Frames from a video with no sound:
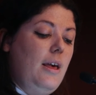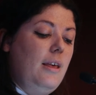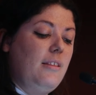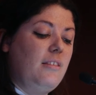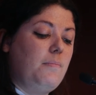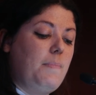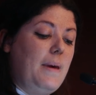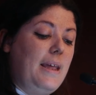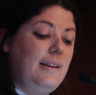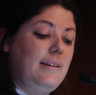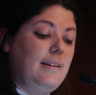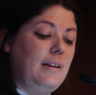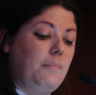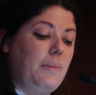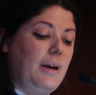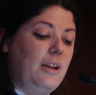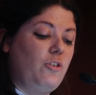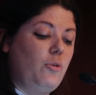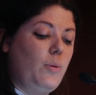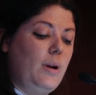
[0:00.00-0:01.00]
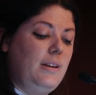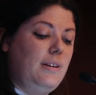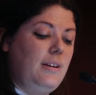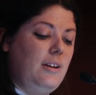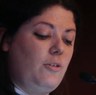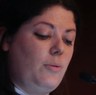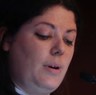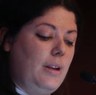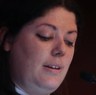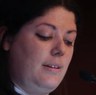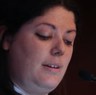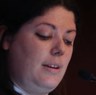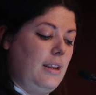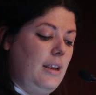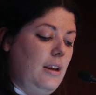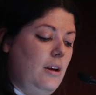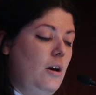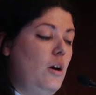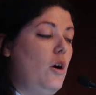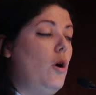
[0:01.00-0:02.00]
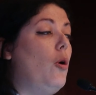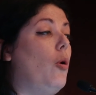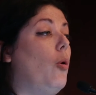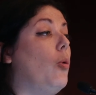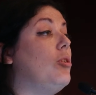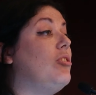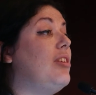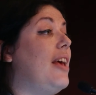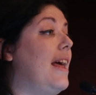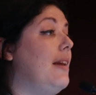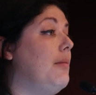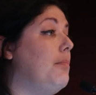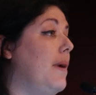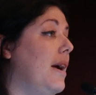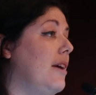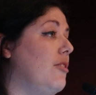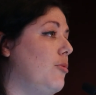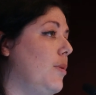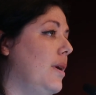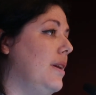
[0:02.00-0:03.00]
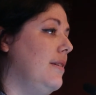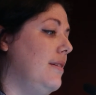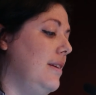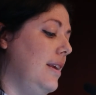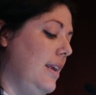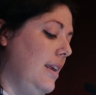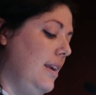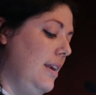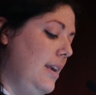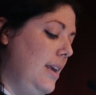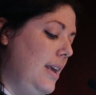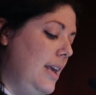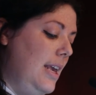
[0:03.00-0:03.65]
spending by 2020, or 10 by 20,